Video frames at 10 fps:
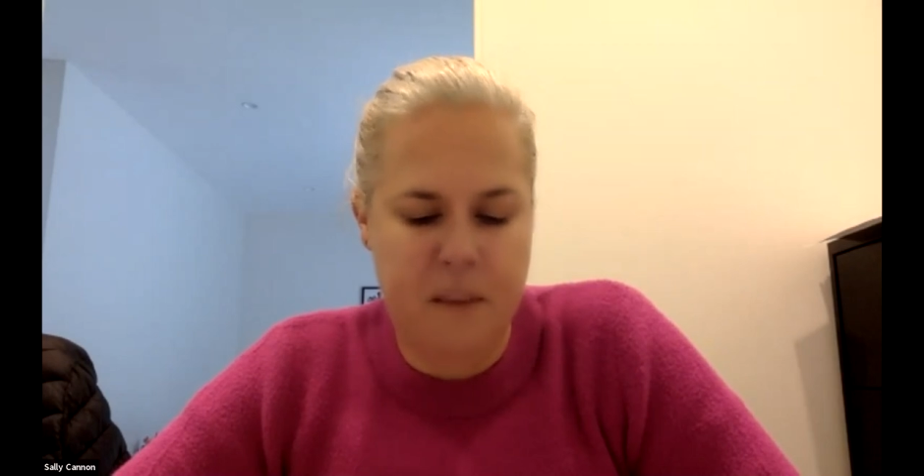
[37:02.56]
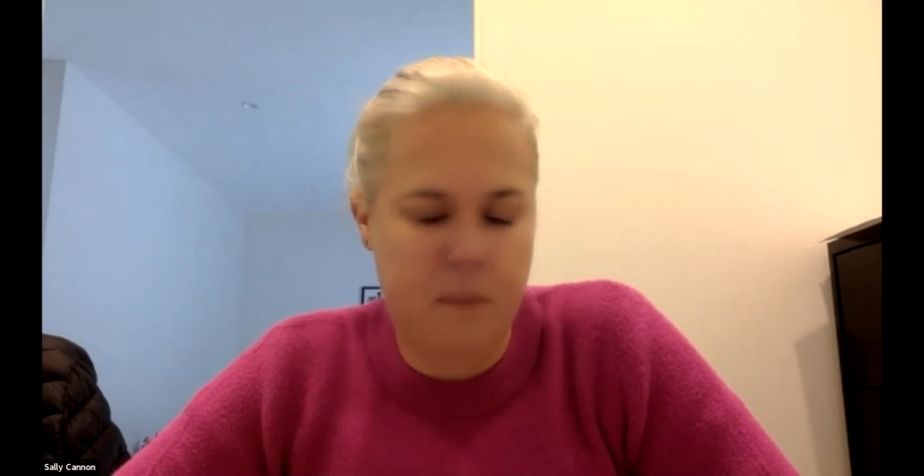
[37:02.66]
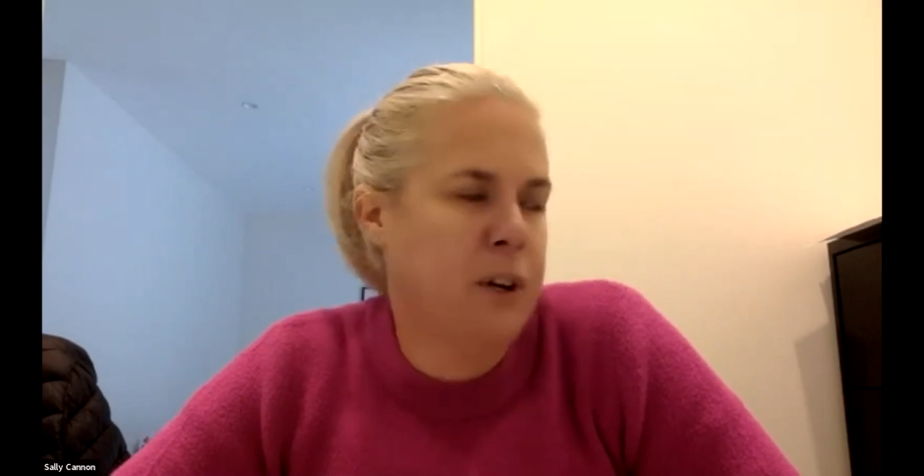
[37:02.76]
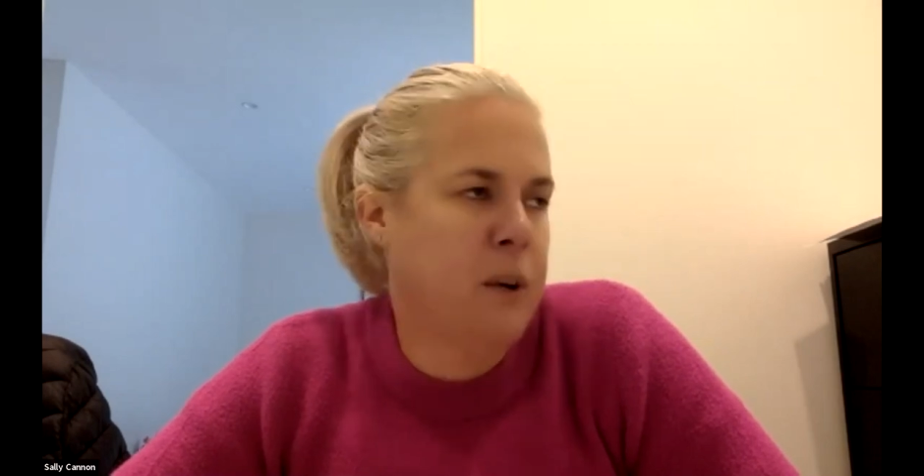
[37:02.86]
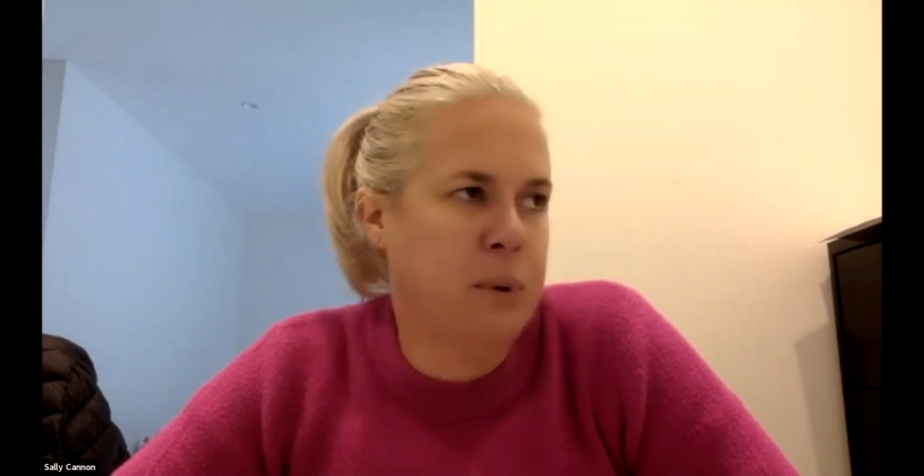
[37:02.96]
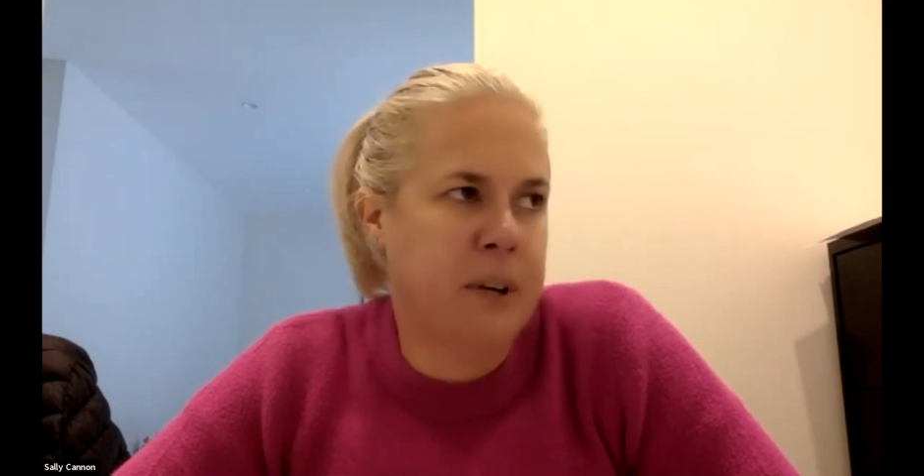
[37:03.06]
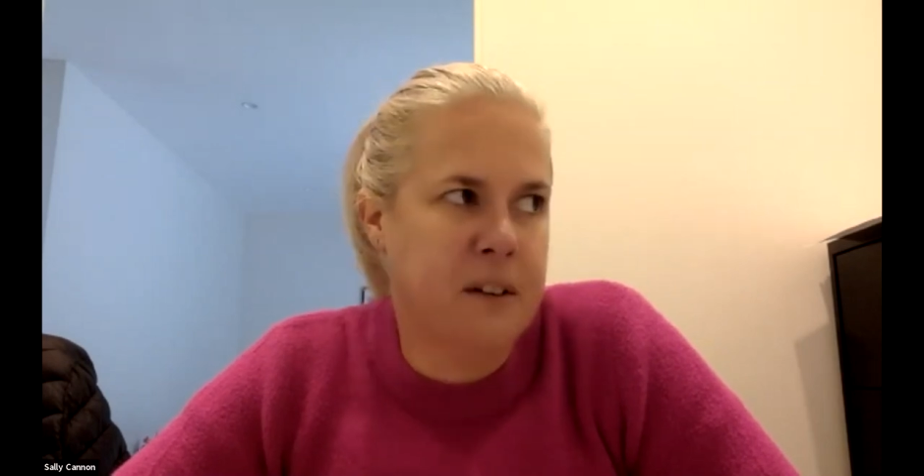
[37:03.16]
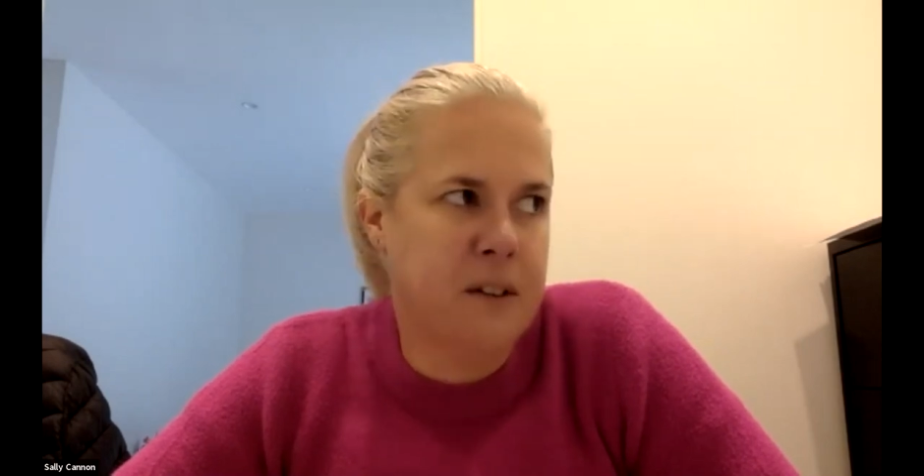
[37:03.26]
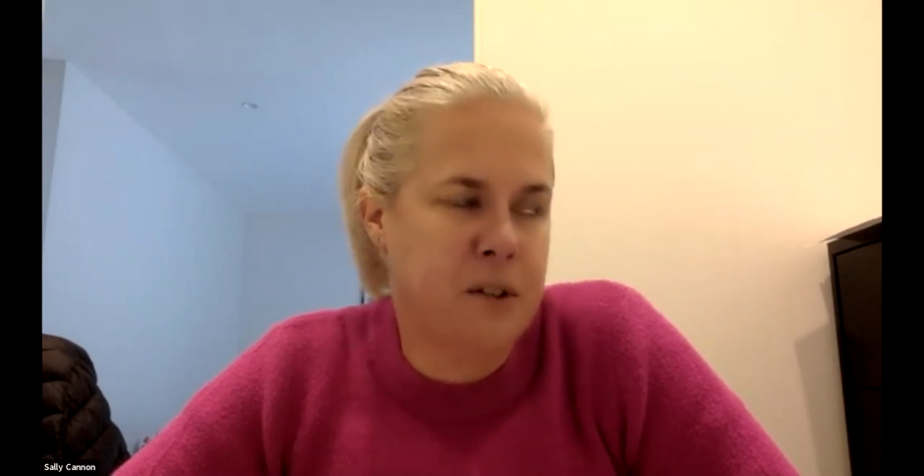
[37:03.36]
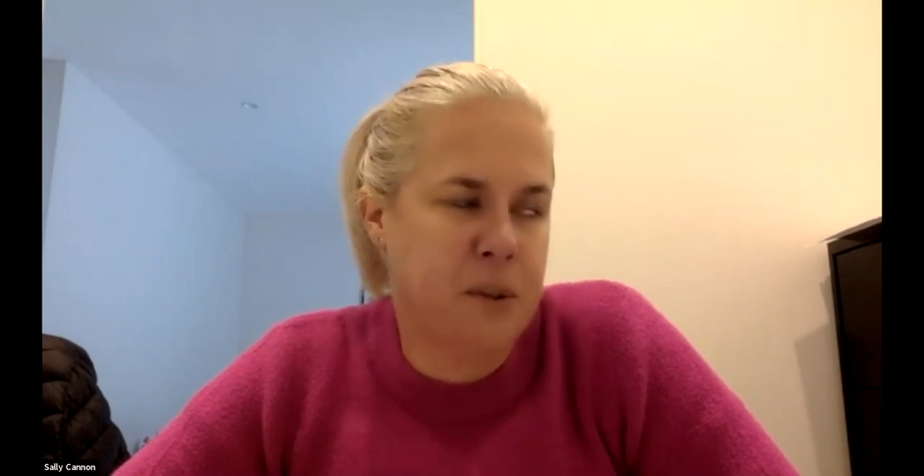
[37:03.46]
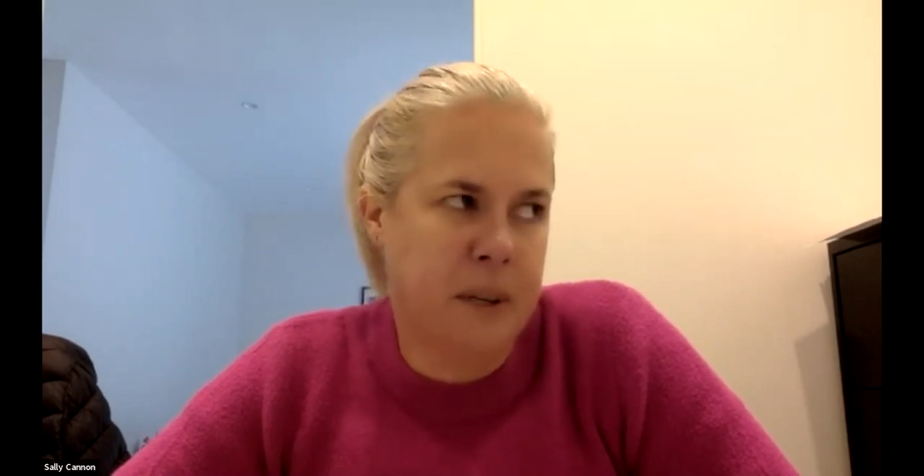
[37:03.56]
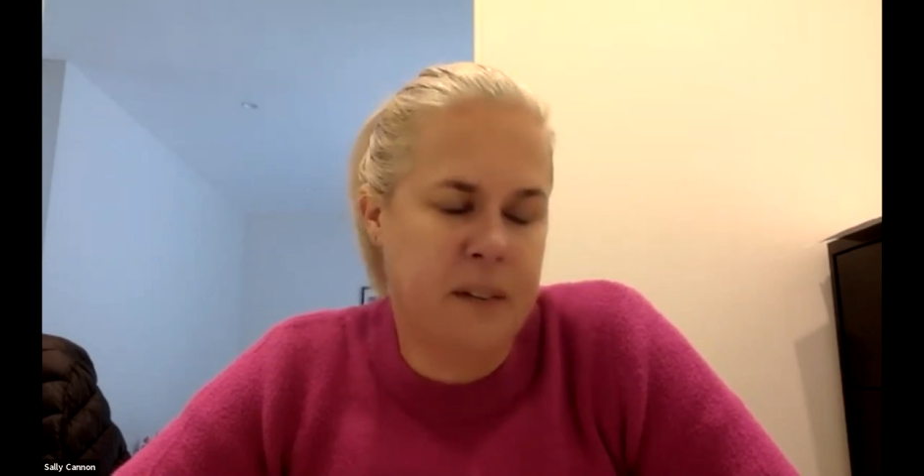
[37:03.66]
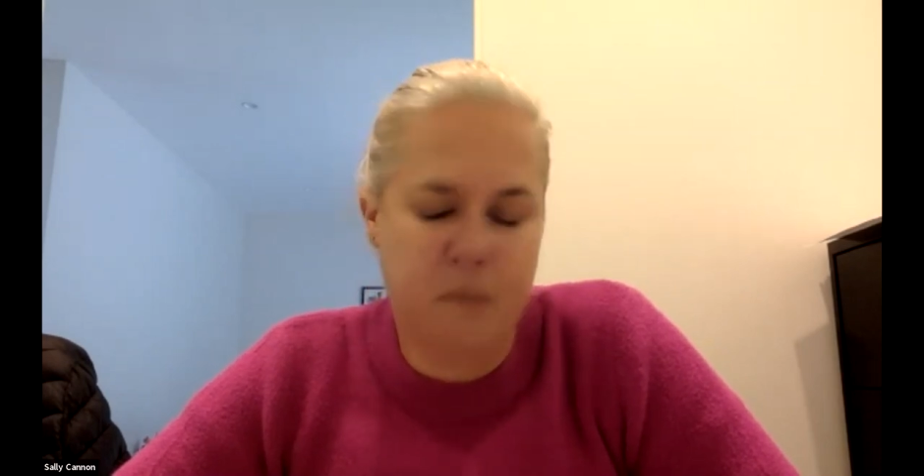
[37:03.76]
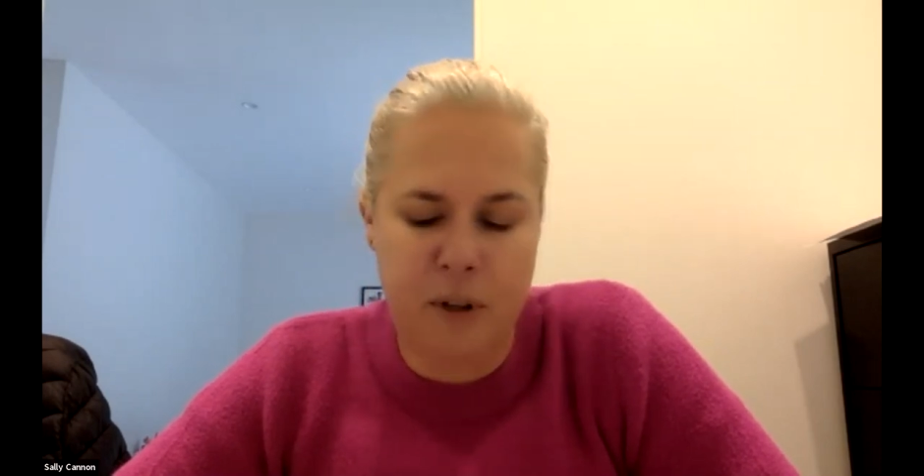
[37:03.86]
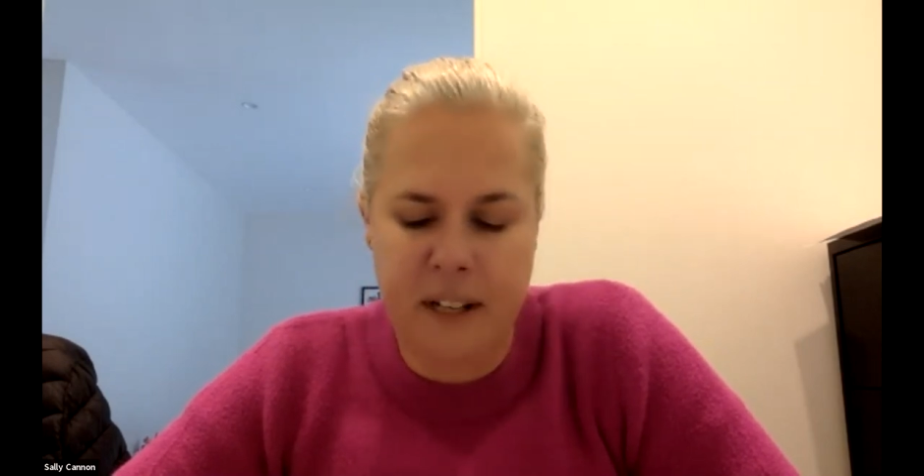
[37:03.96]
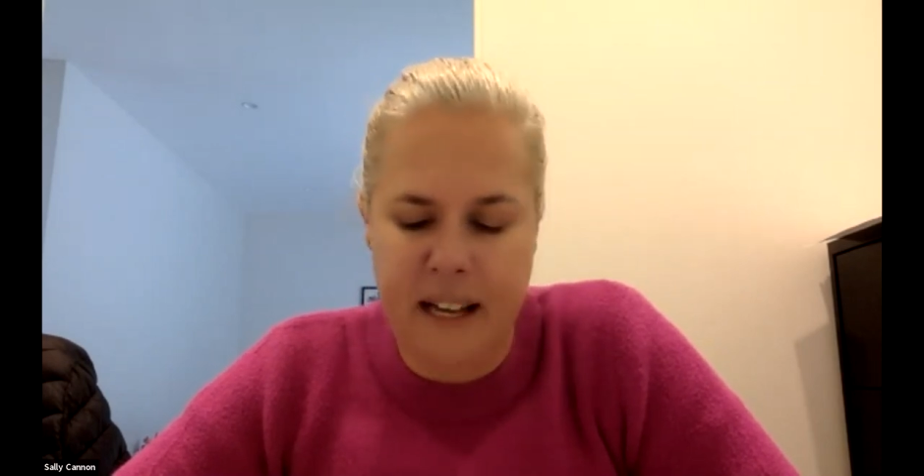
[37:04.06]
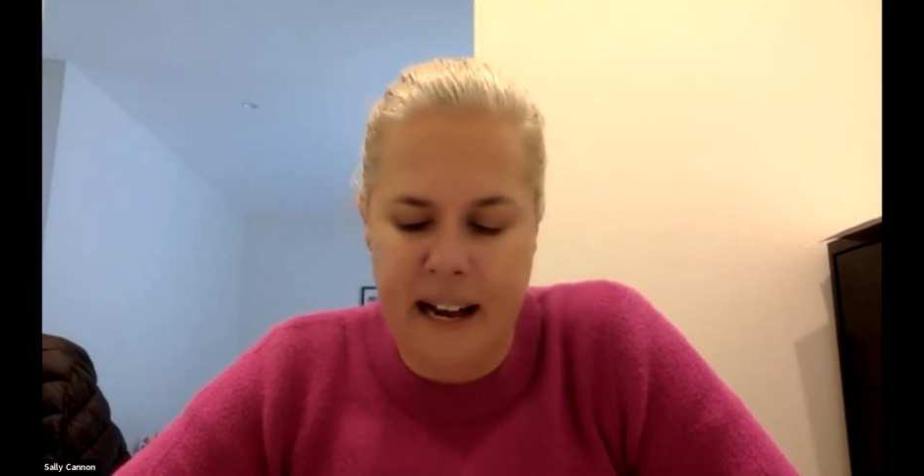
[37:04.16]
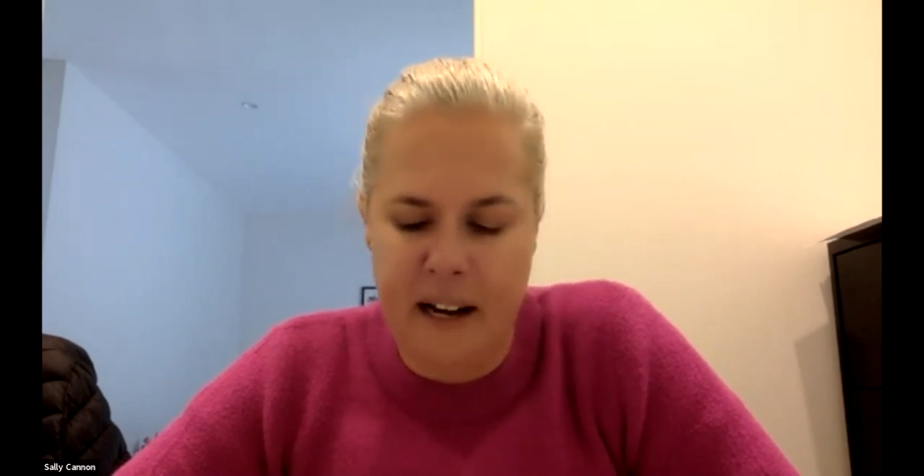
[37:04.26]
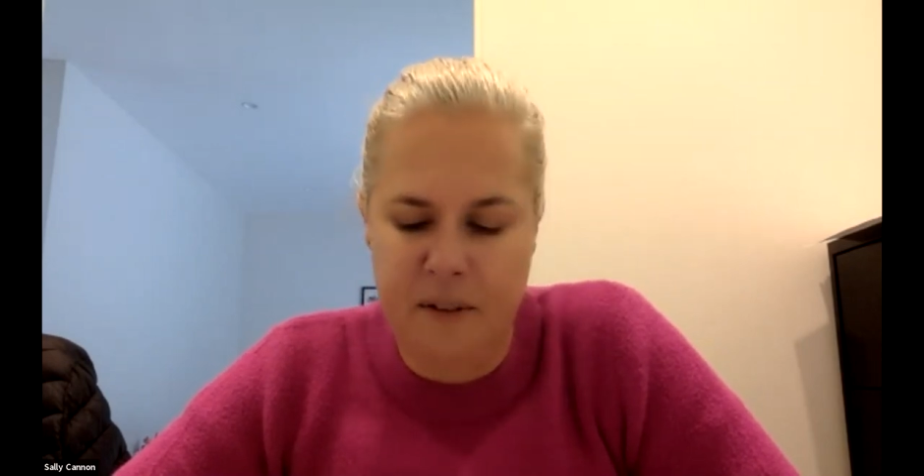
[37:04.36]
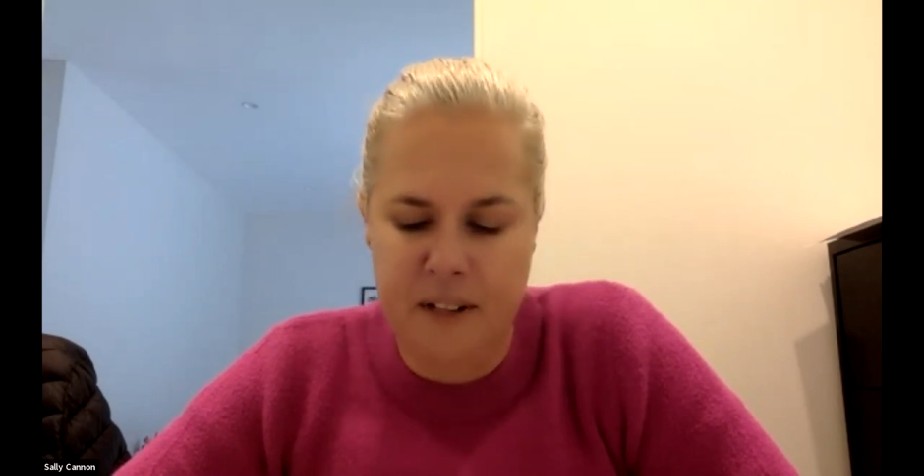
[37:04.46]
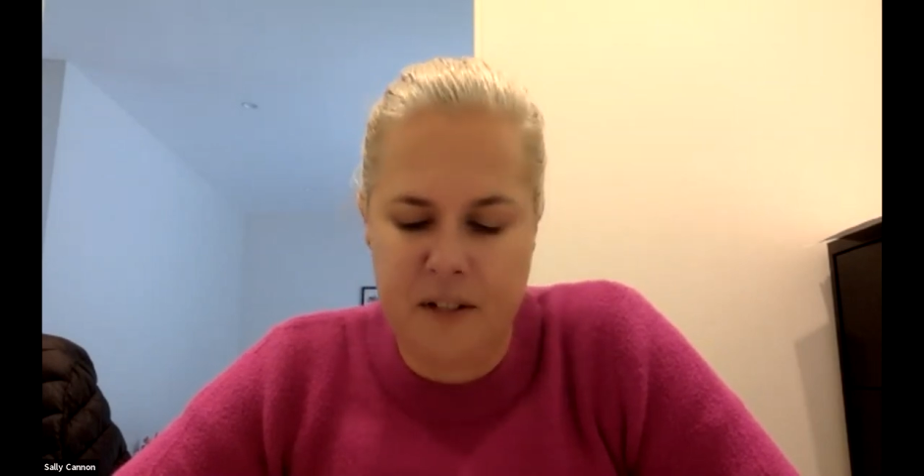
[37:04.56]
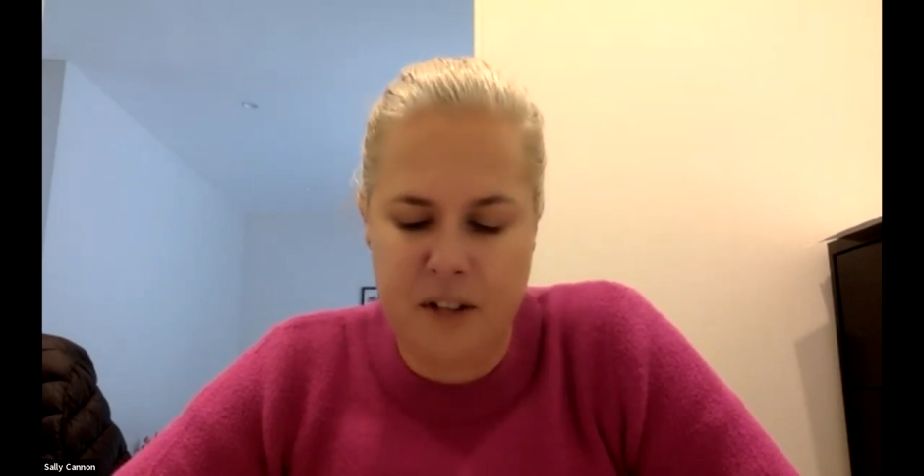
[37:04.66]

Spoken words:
the more you put into it, the more you get out of it.